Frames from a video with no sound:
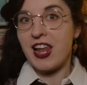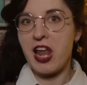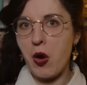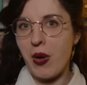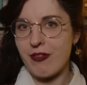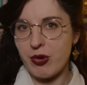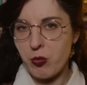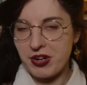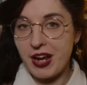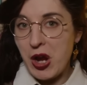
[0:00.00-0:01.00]
Hello
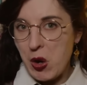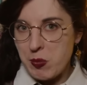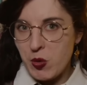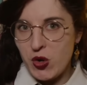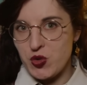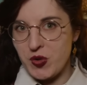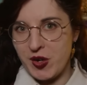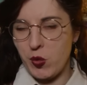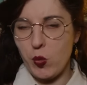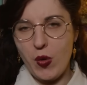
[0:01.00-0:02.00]
everyone, I hope you are
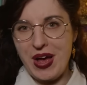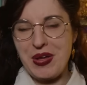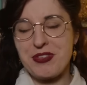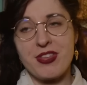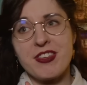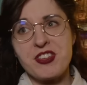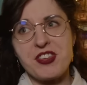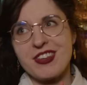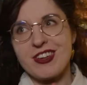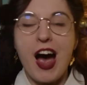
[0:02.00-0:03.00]
doing well. So this is
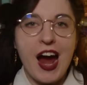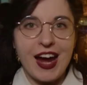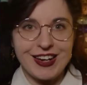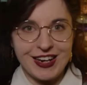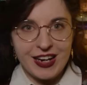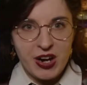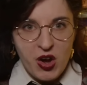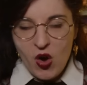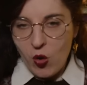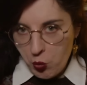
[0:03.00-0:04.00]
just a tiny,
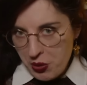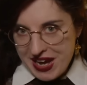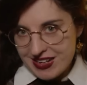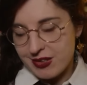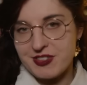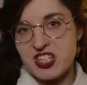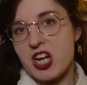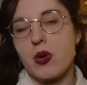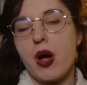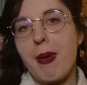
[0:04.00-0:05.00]
wee little
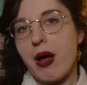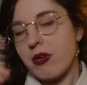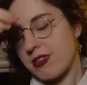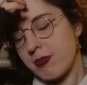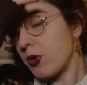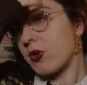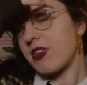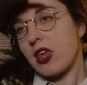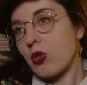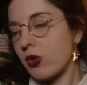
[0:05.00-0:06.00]
video about some
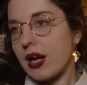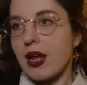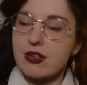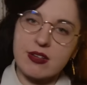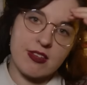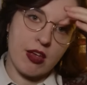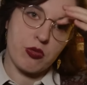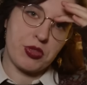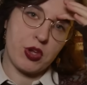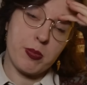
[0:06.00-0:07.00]
books that I thought I'd like to
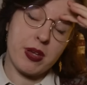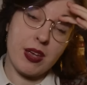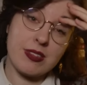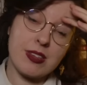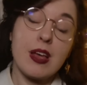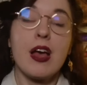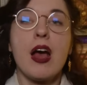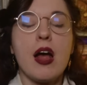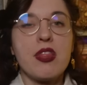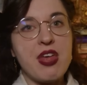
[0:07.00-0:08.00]
discuss with you because
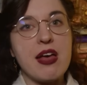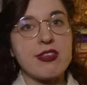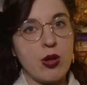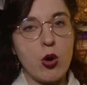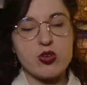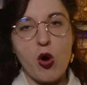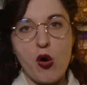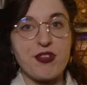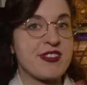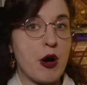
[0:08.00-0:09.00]
there's a lot
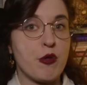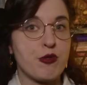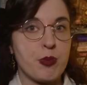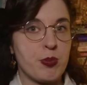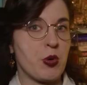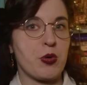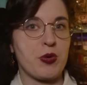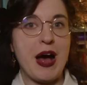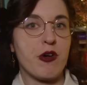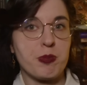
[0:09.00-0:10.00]
of
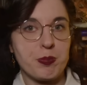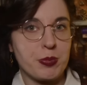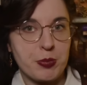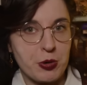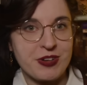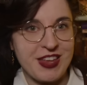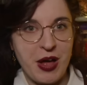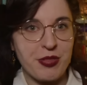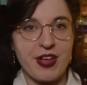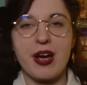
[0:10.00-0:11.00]
self-help books
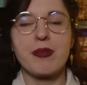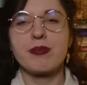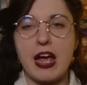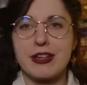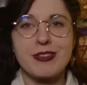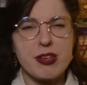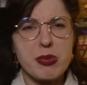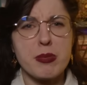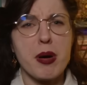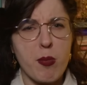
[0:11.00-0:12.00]
out there and
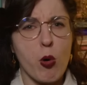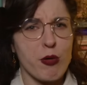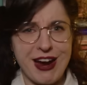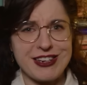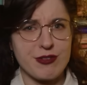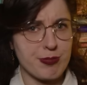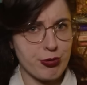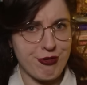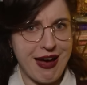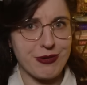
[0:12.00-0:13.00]
some of them are more effective and
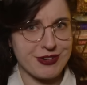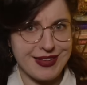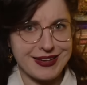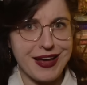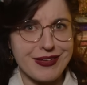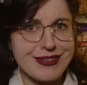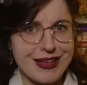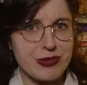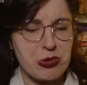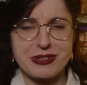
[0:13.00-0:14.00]
profound than others,
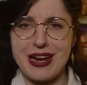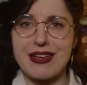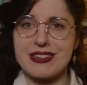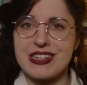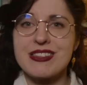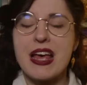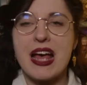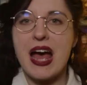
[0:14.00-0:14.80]
let's call it as it is.